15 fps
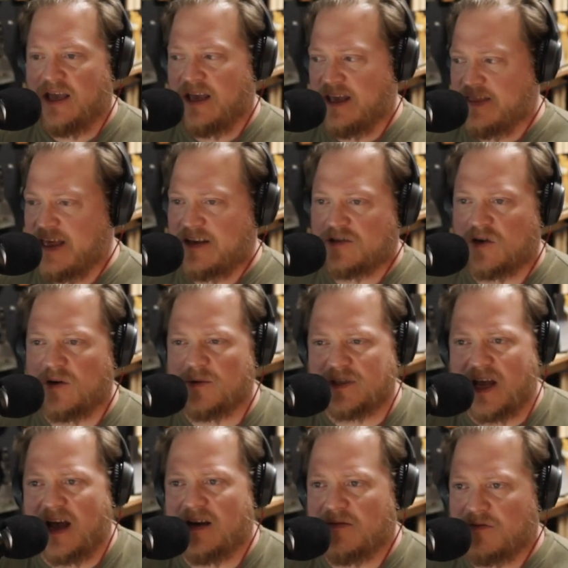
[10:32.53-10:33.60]
that term is
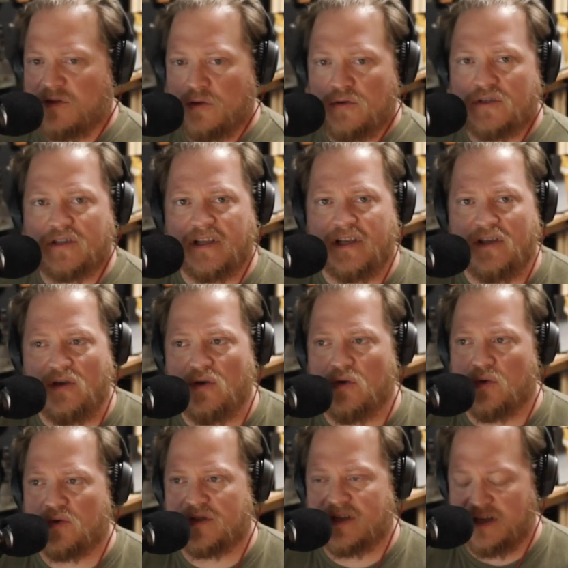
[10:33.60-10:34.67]
kind of loosely
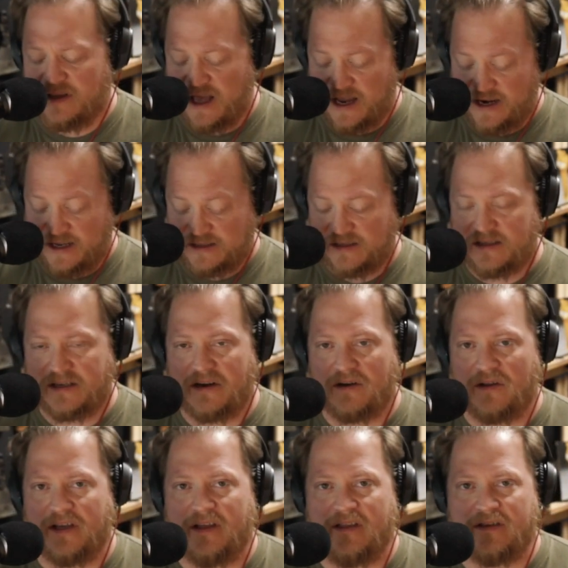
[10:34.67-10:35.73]
used, not
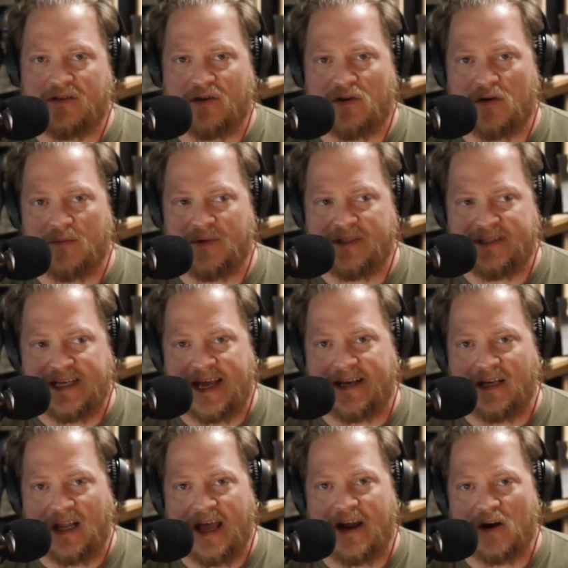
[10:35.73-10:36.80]
necessarily in the term dead
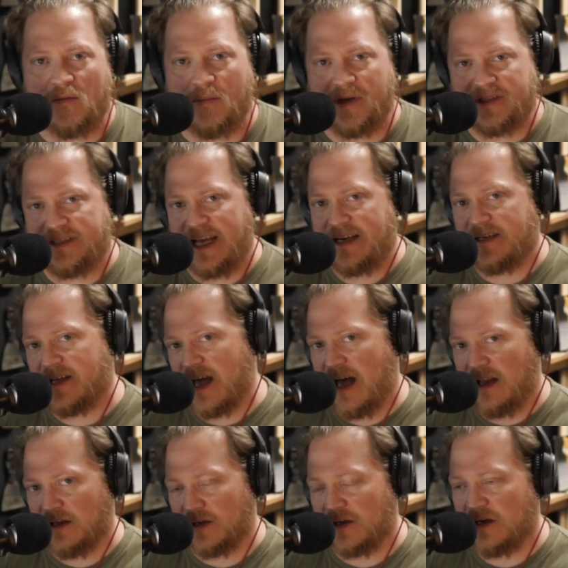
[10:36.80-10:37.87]
layer, but dead
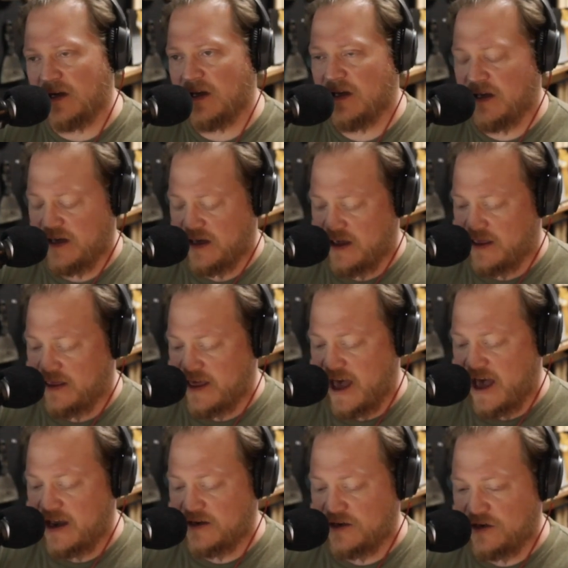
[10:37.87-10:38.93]
color.
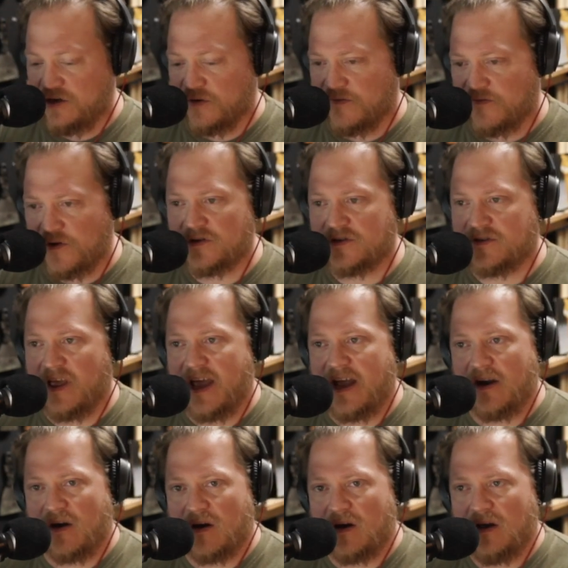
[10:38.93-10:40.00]
That your first
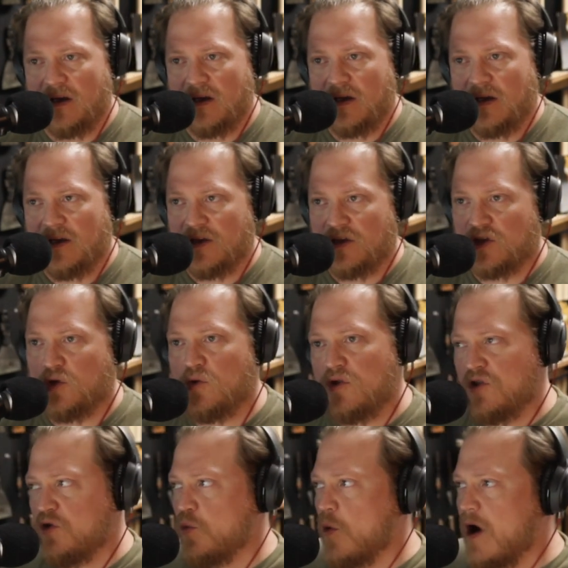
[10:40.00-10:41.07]
layer,
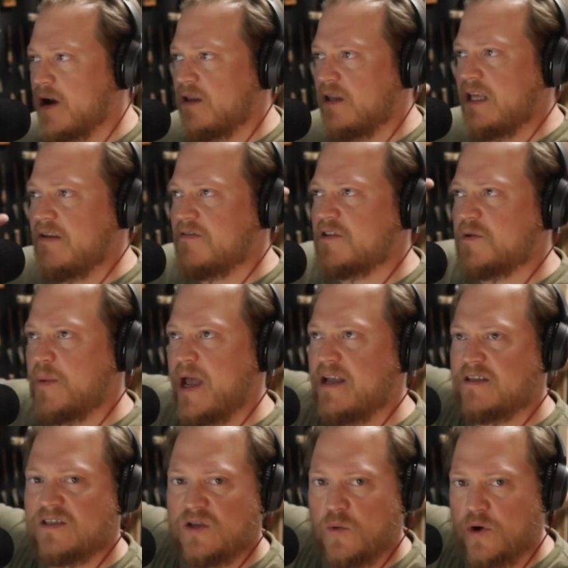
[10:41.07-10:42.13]
you want to leave
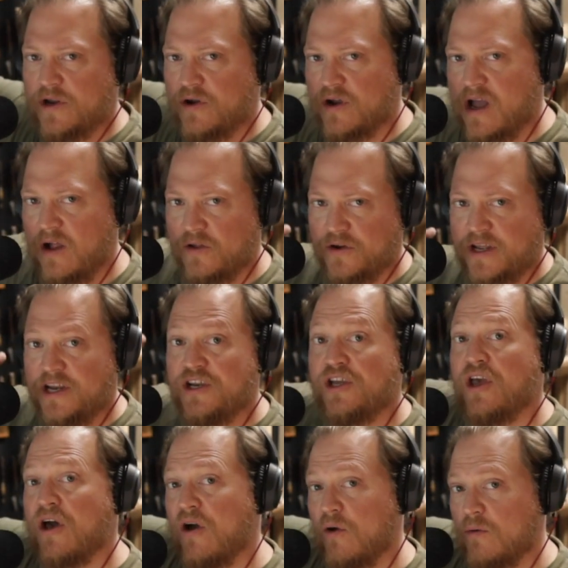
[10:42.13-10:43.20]
space to where your color can
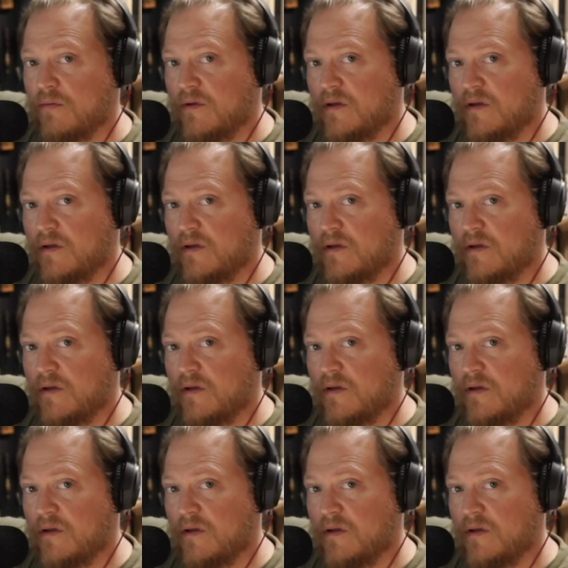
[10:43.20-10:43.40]
go.